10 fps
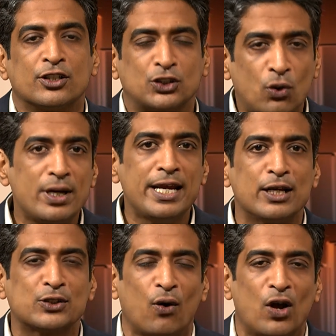The story
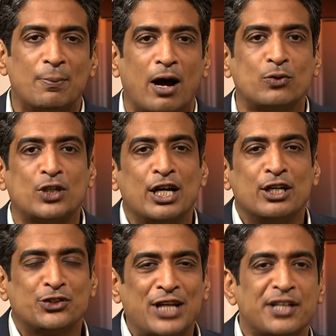is all about
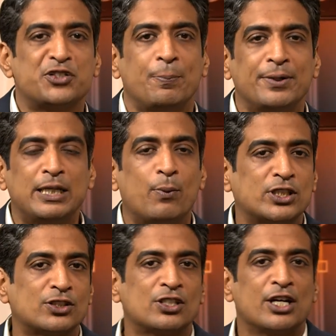ChatGPT
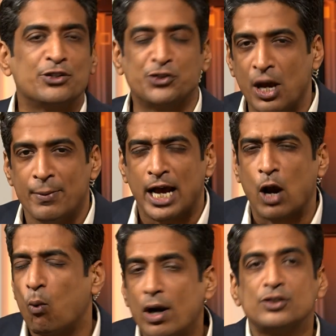versus
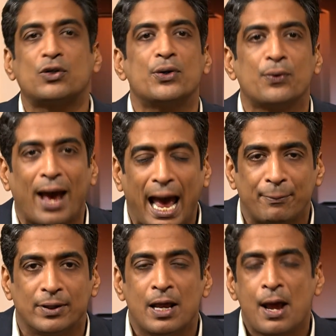Gemini. What is going to
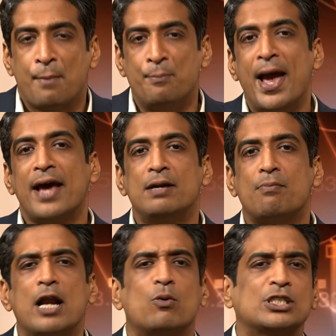happen? Bear
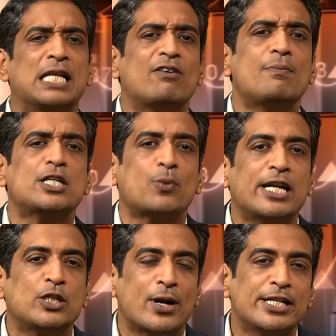in mind, it was in November
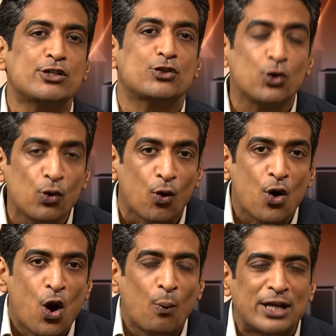
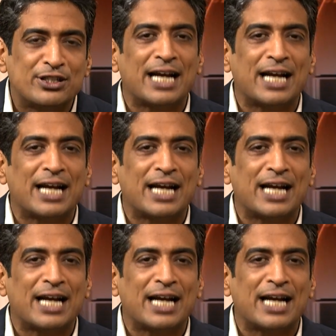2022 when